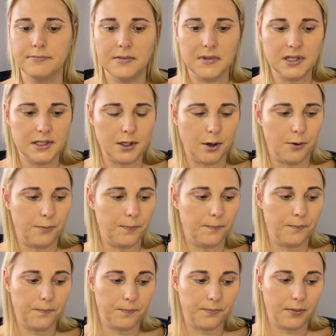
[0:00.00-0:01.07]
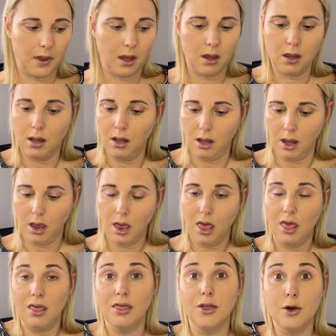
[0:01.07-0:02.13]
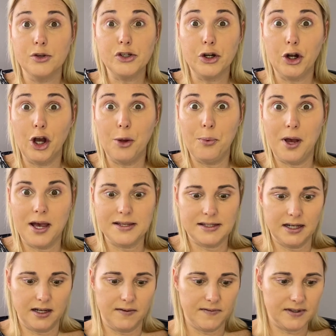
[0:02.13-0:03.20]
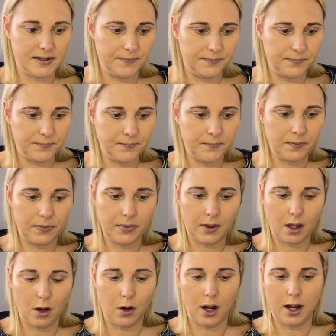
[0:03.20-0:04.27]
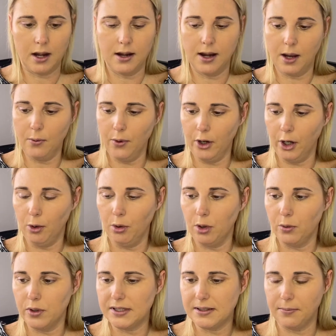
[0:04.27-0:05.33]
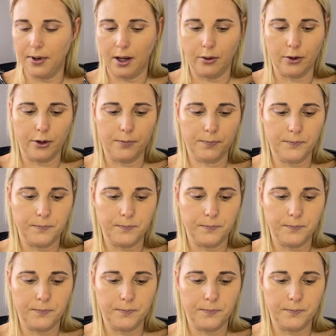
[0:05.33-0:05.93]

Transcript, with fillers: So those are all positives. All right, now we're gonna go with some powder.